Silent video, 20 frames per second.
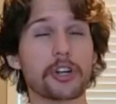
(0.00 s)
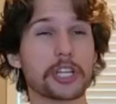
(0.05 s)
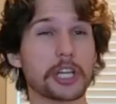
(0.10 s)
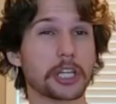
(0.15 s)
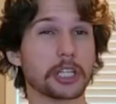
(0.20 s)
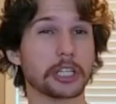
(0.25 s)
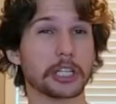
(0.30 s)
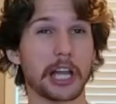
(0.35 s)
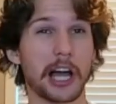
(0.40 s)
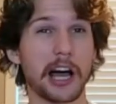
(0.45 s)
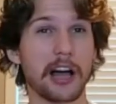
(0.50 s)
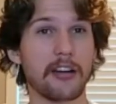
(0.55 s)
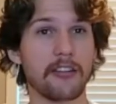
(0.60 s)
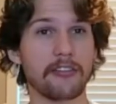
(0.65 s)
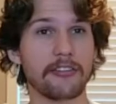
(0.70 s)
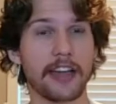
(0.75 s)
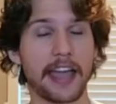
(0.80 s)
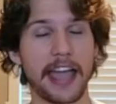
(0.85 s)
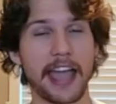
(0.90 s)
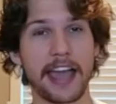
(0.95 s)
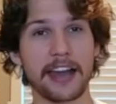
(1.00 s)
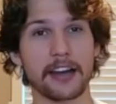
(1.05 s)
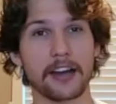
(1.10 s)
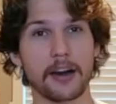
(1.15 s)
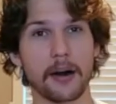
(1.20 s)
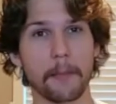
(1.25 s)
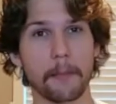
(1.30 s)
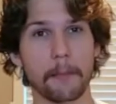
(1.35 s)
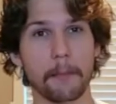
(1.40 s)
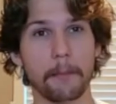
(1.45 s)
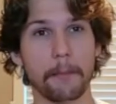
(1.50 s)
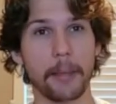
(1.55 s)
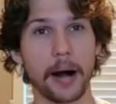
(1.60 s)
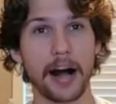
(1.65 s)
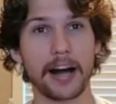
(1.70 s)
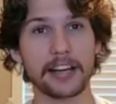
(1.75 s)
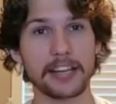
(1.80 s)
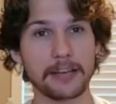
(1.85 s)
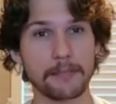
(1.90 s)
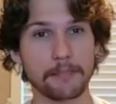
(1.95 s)
to love, and
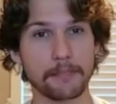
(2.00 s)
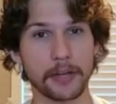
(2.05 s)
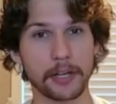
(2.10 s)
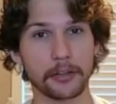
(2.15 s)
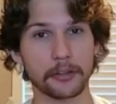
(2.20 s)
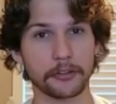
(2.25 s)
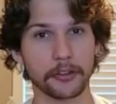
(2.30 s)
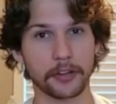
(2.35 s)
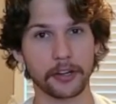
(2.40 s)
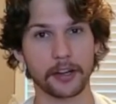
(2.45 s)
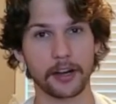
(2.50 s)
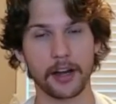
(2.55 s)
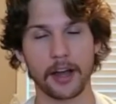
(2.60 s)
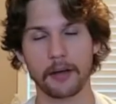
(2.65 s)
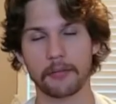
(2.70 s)
bodybuilder.